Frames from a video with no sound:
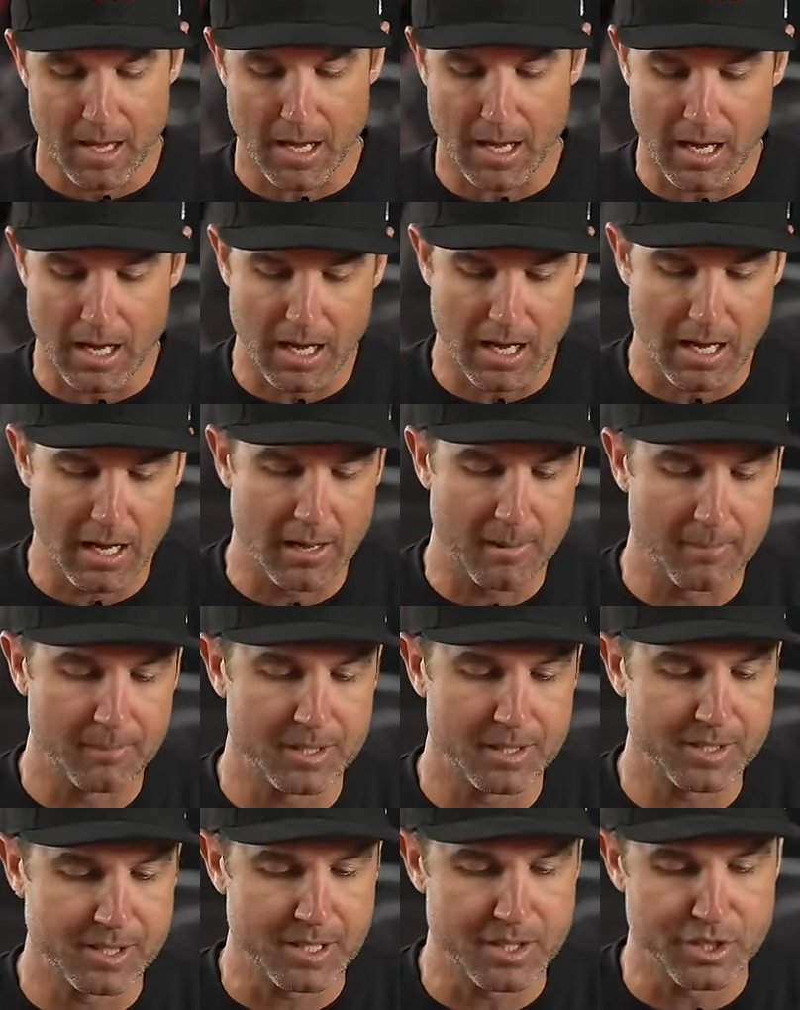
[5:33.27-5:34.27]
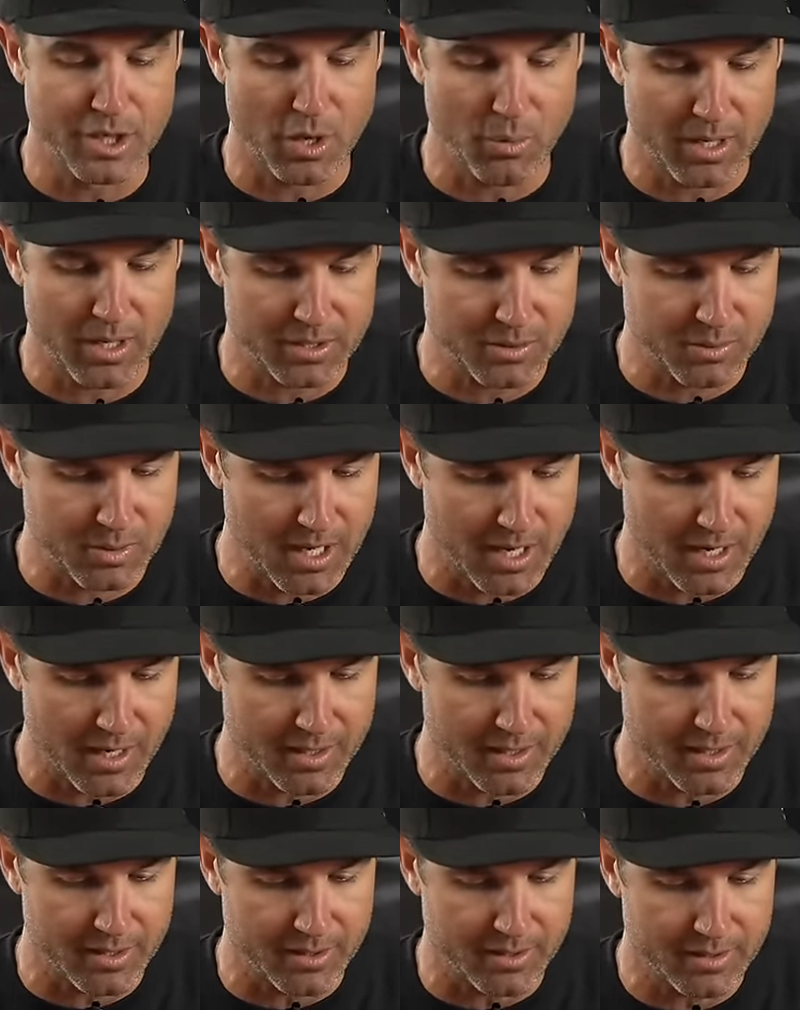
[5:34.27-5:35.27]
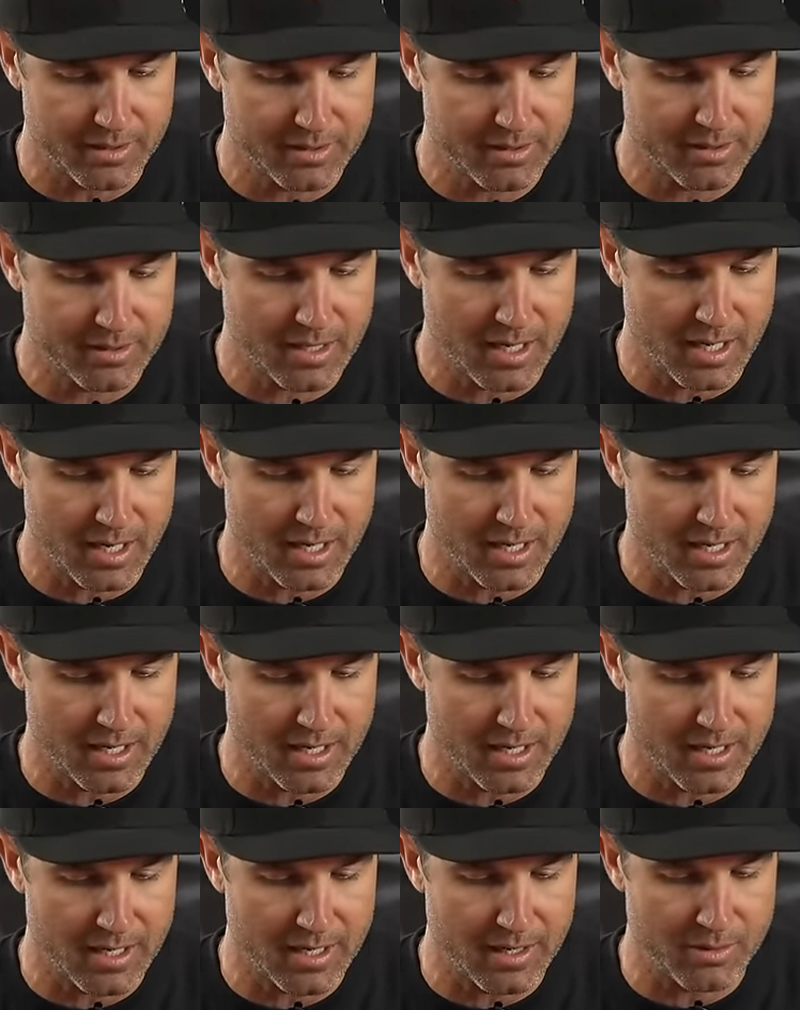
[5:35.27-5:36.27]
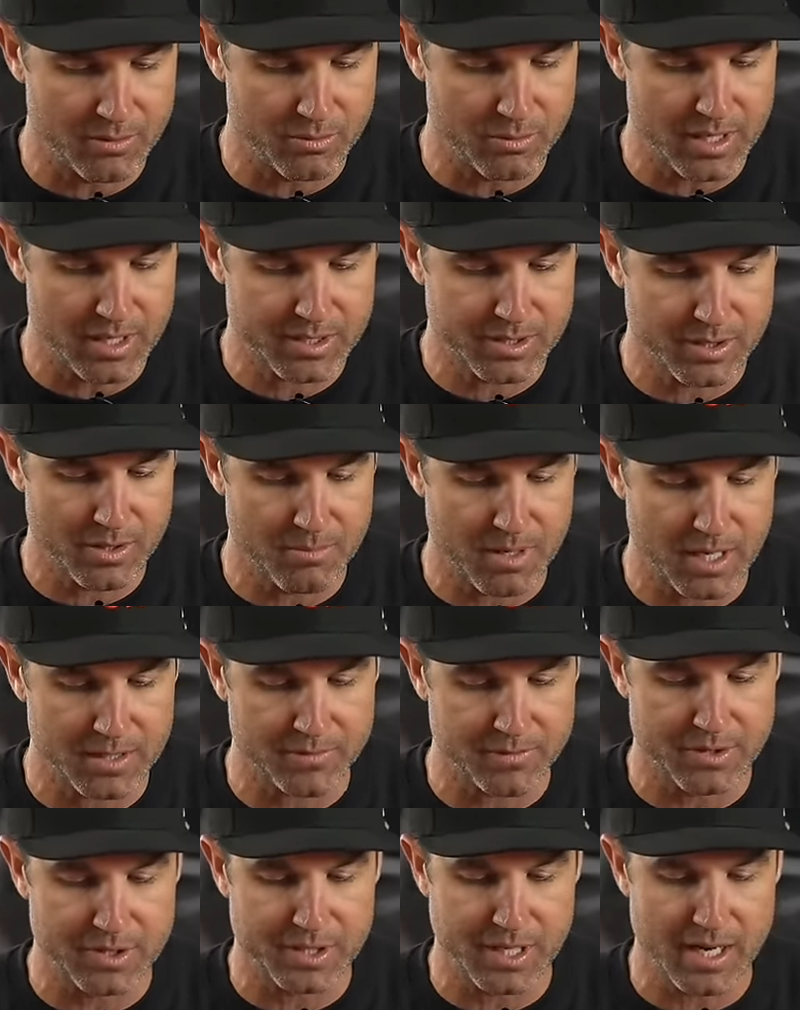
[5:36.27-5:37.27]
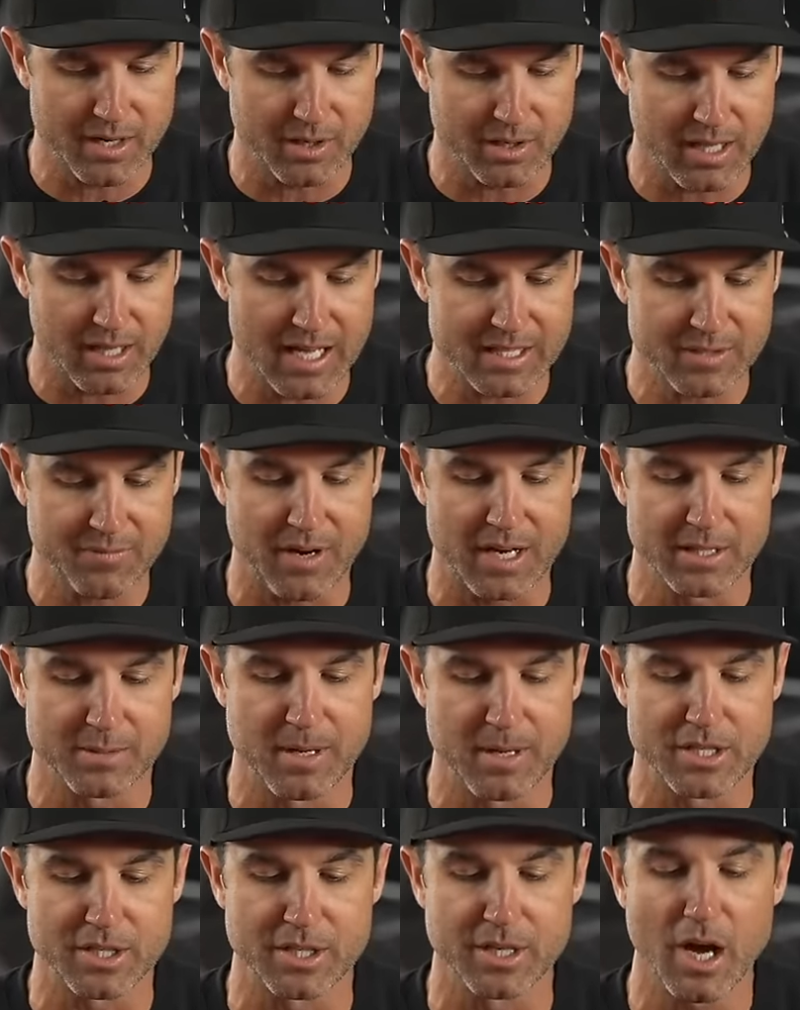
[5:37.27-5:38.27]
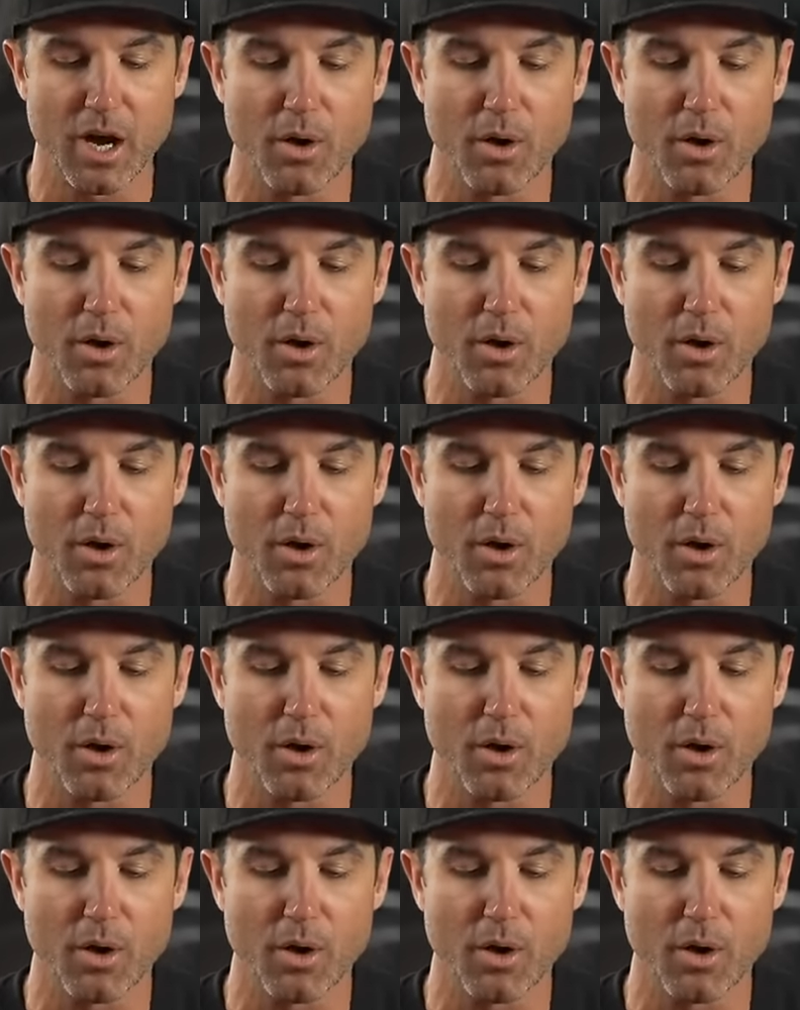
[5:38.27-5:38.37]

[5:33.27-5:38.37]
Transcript: Um, let's see, Joe, what else we got on here? Uh, resto mods for sale, classifieds mentioned.